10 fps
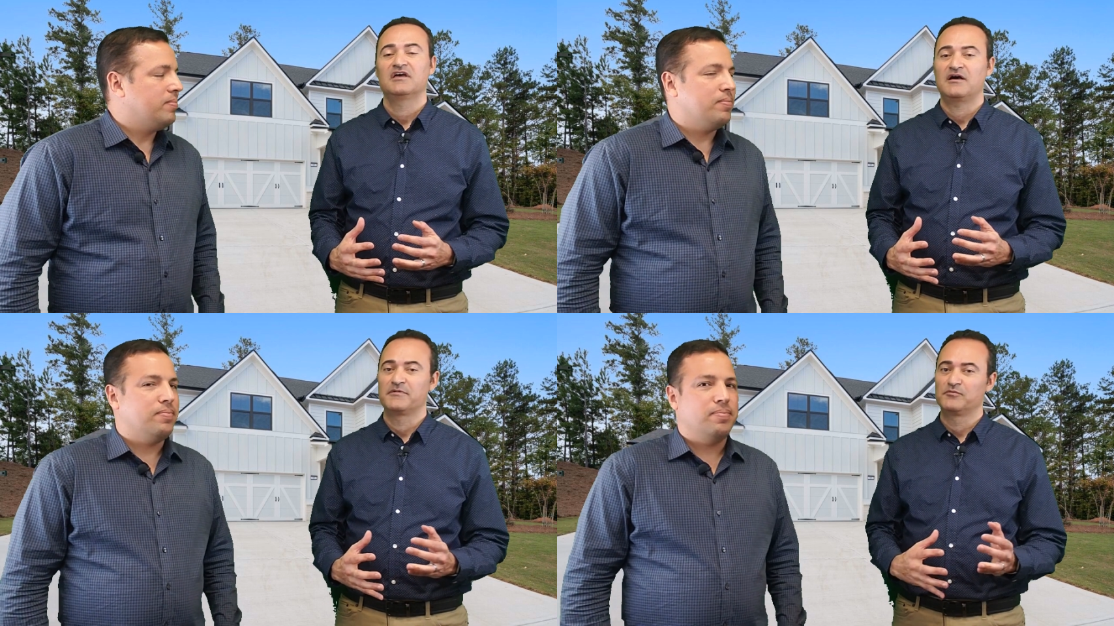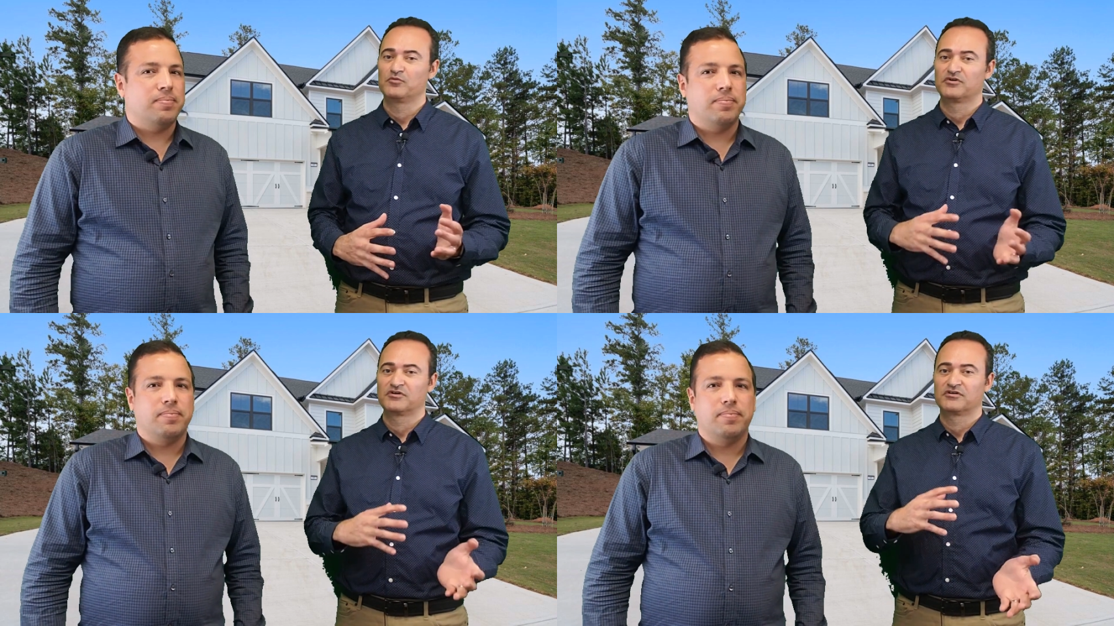Speaker 1: I mean,
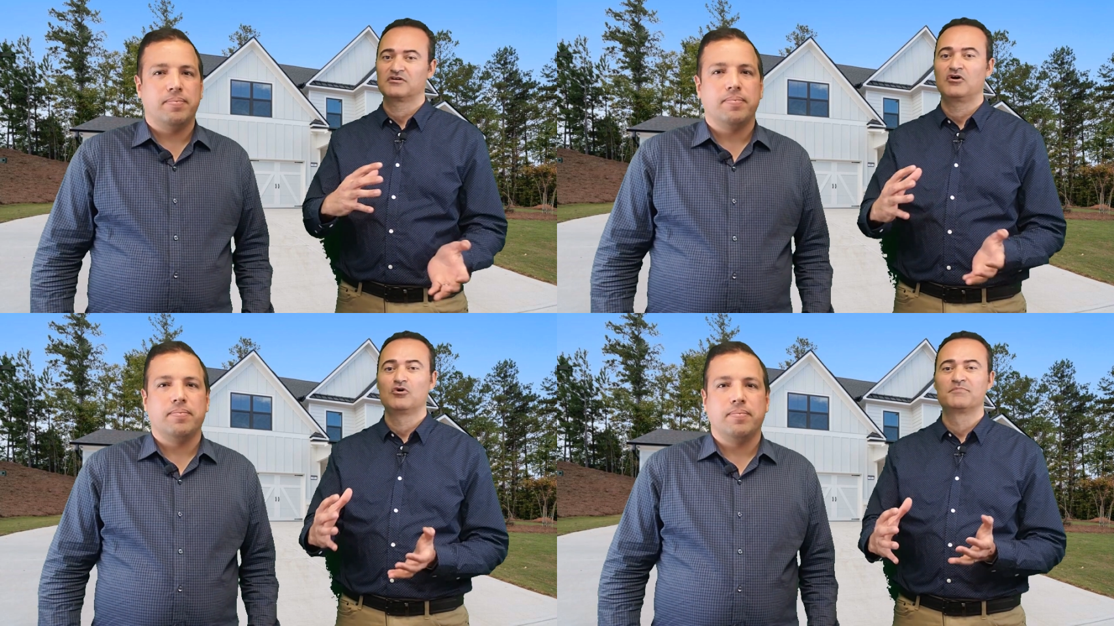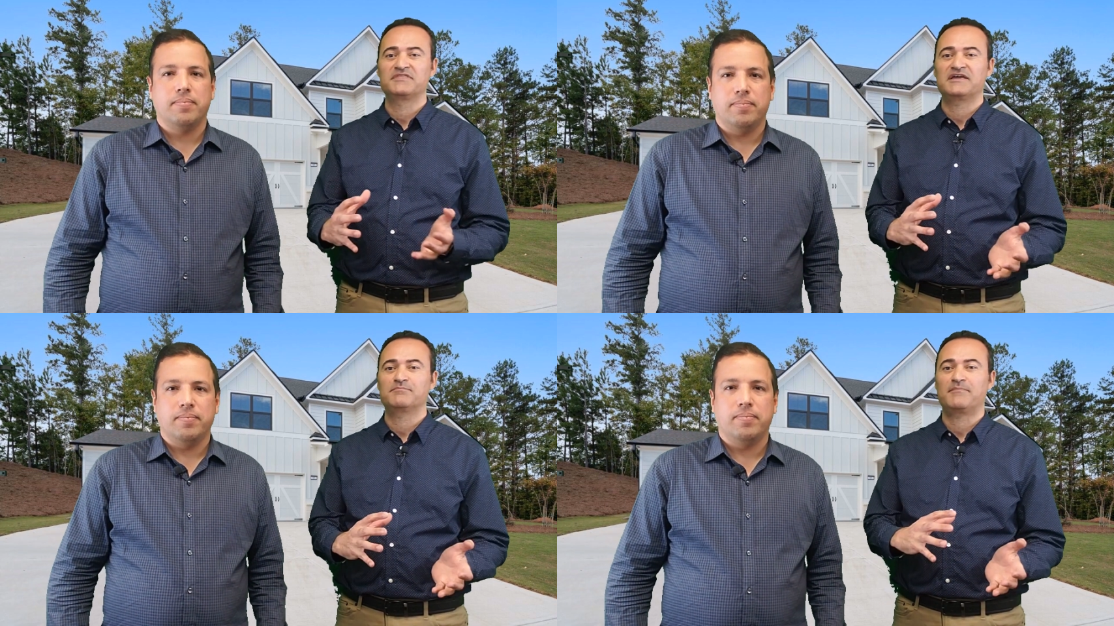we're hoping
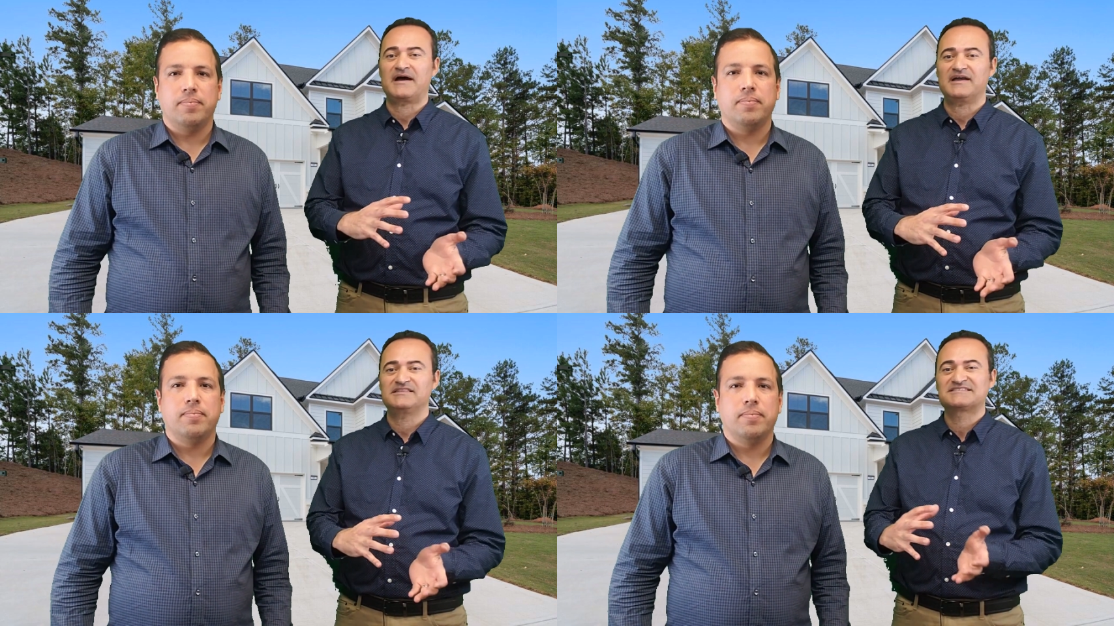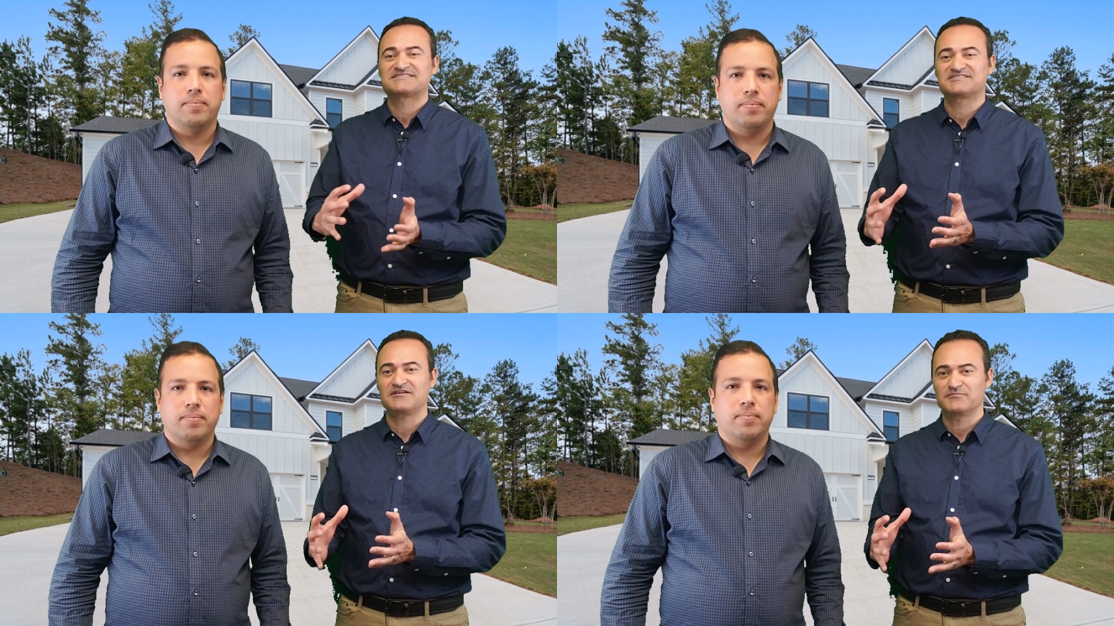that by the
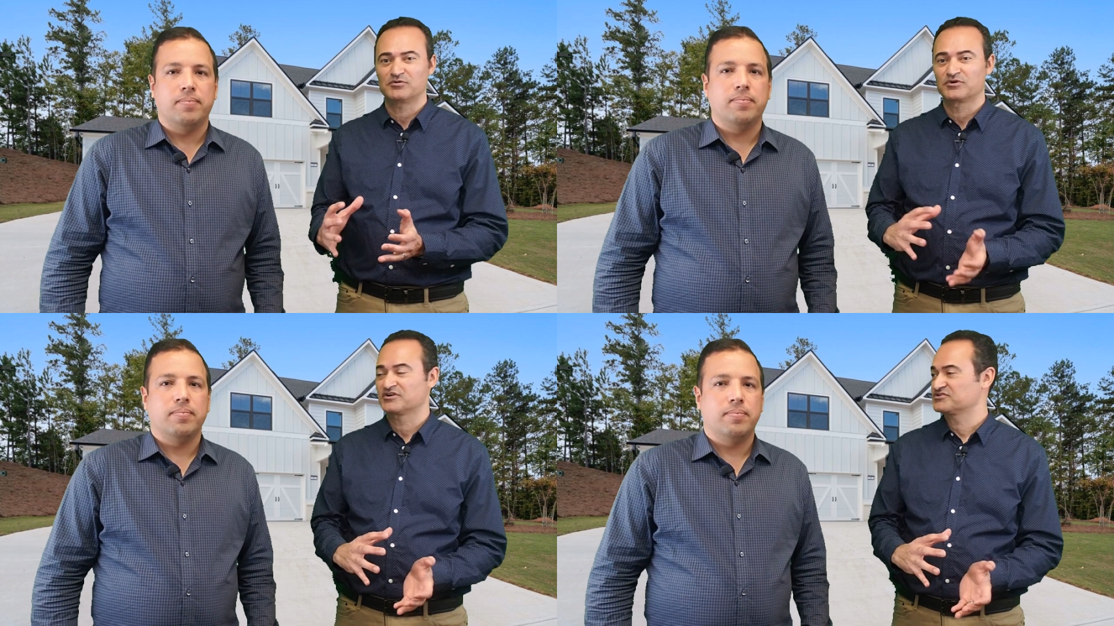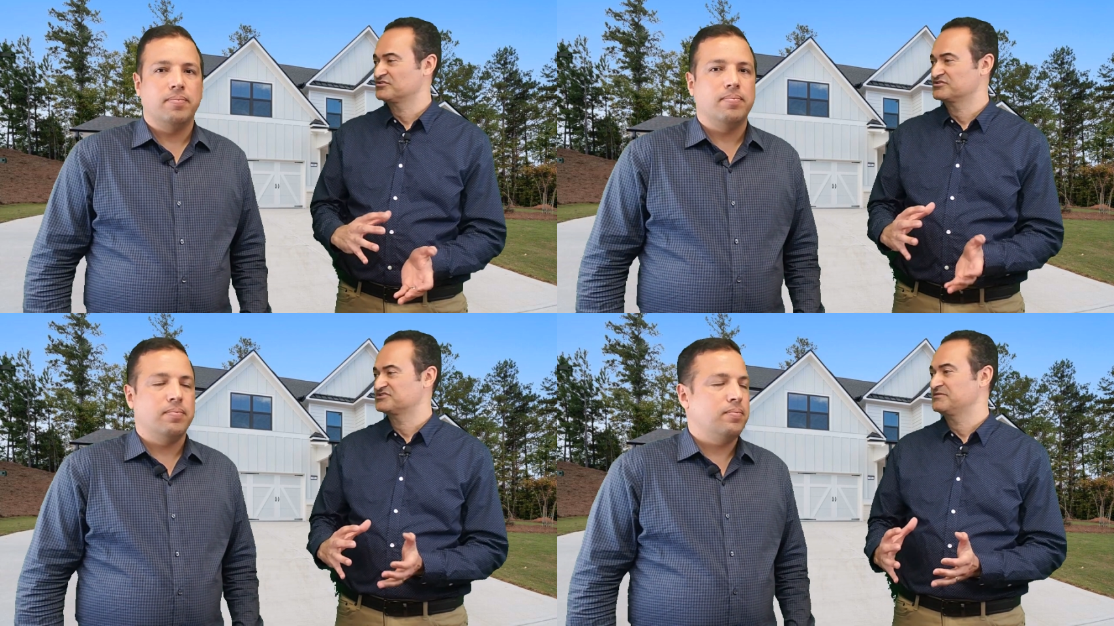summer, we're gonna to
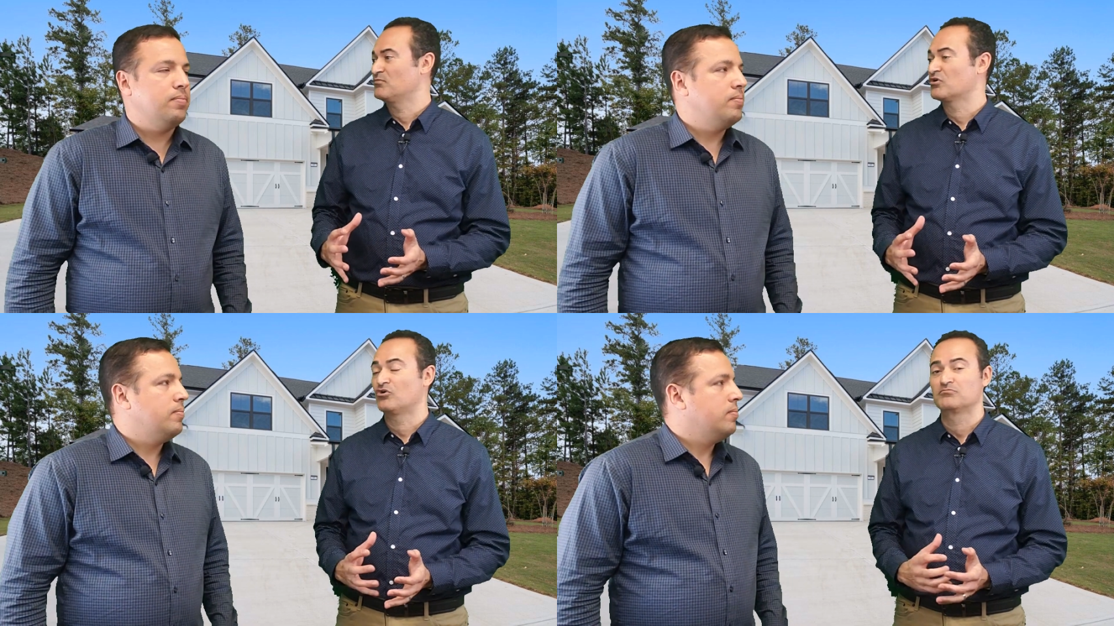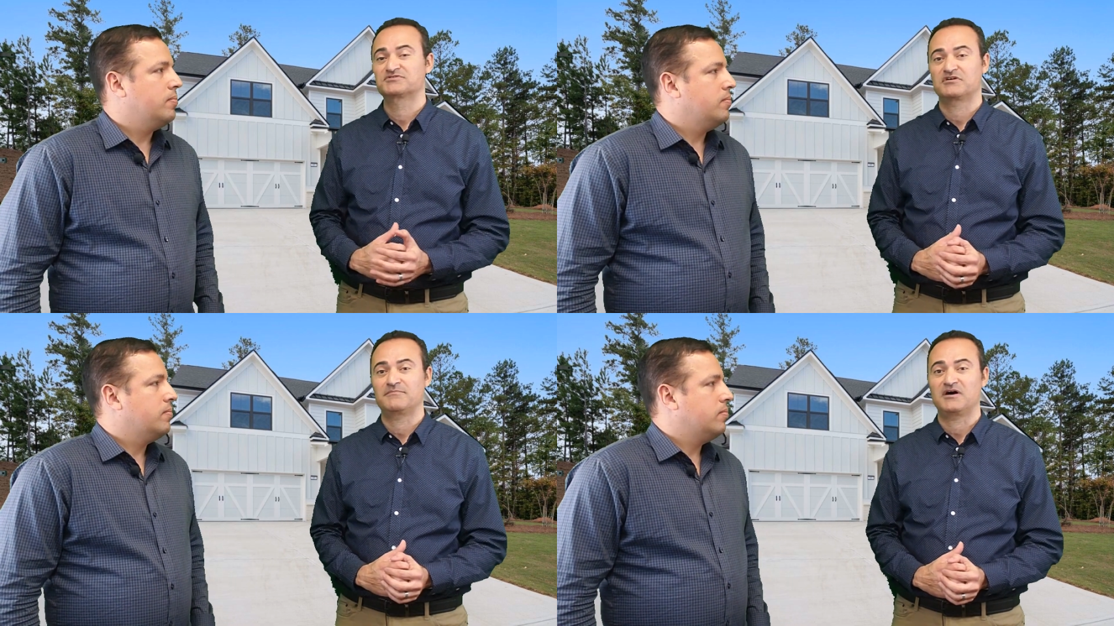start to see more homes
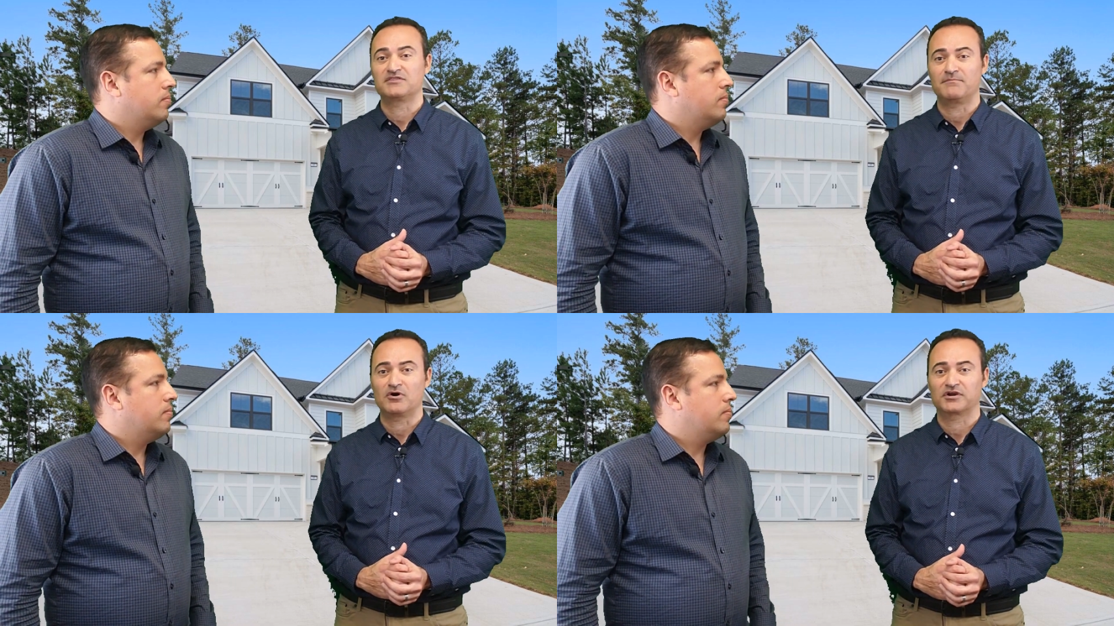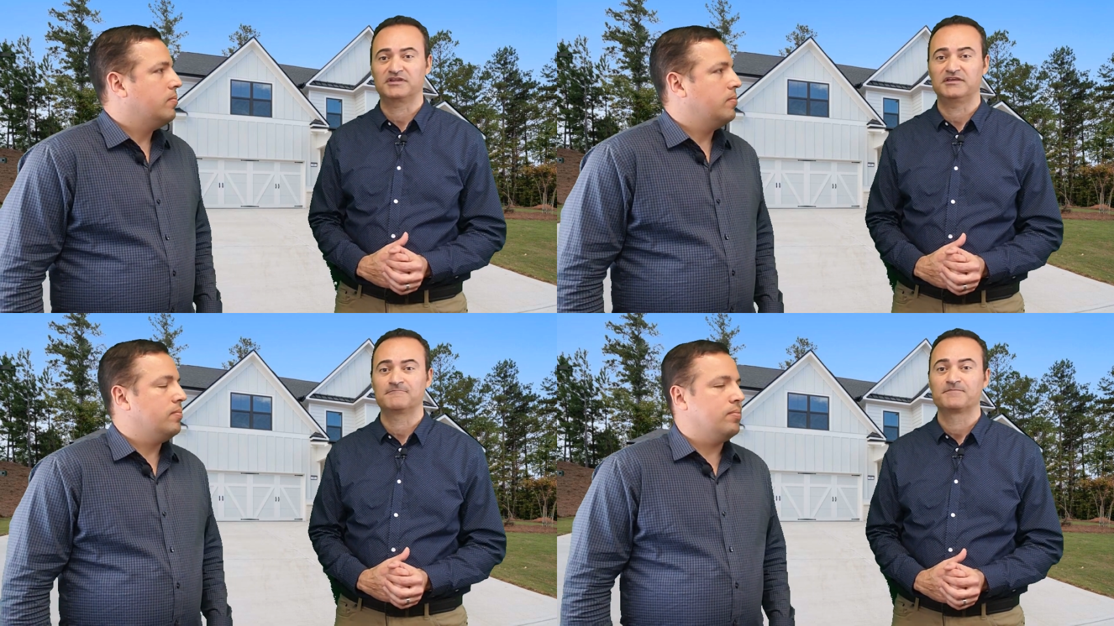come on the
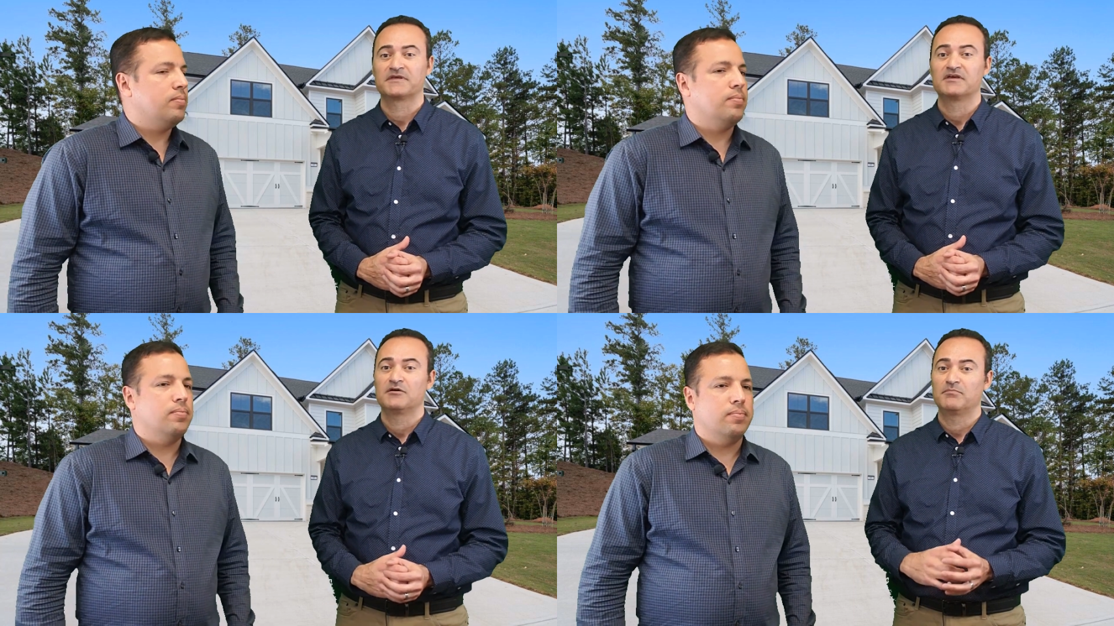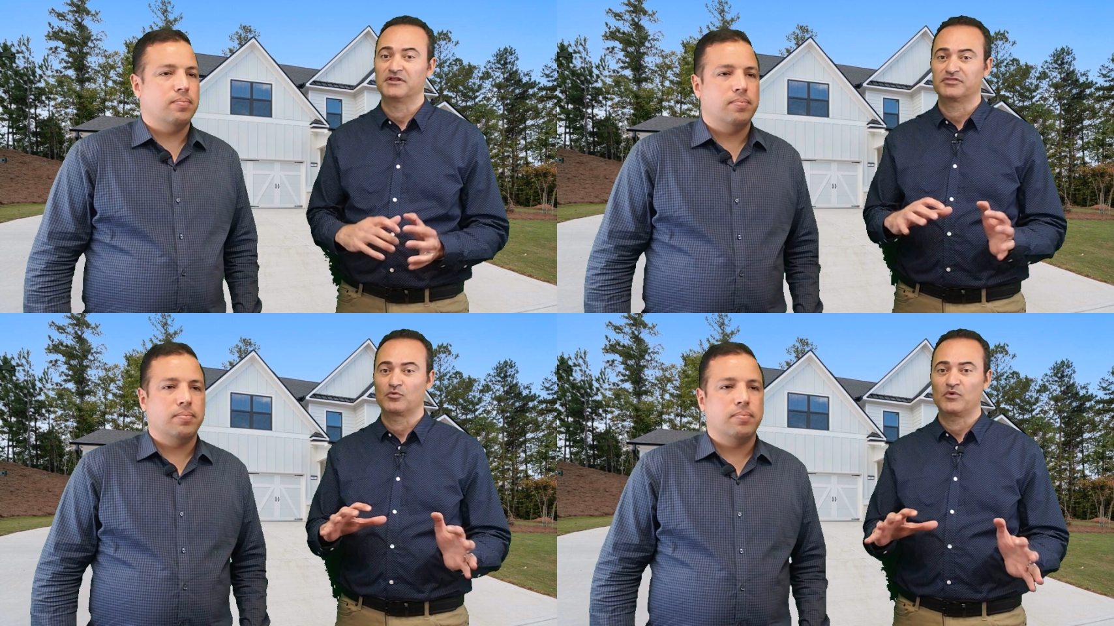market. But the